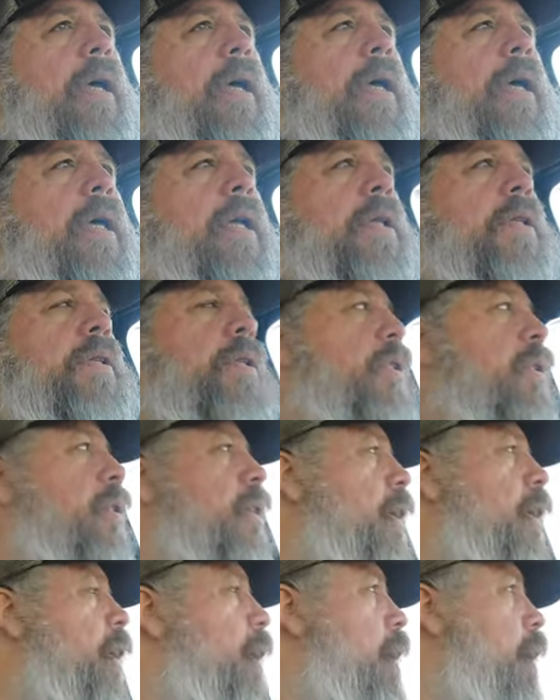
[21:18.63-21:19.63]
It's
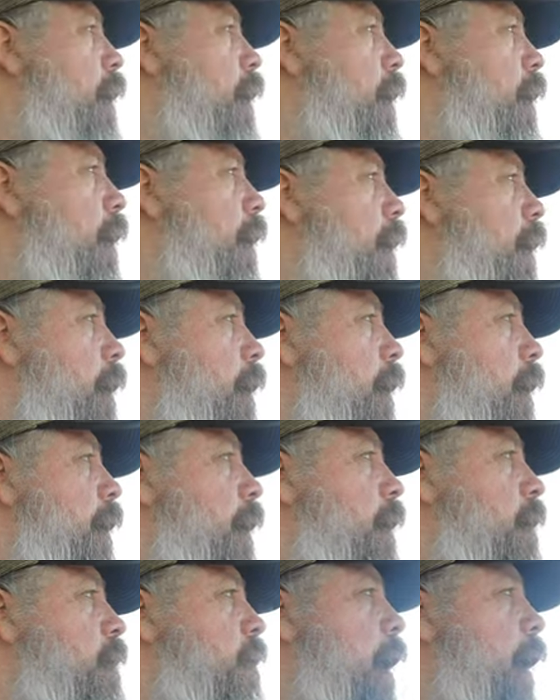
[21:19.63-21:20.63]

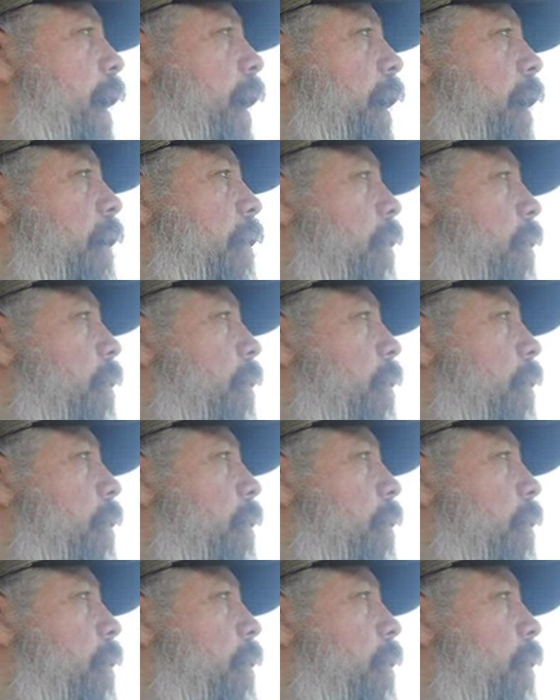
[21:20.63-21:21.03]
like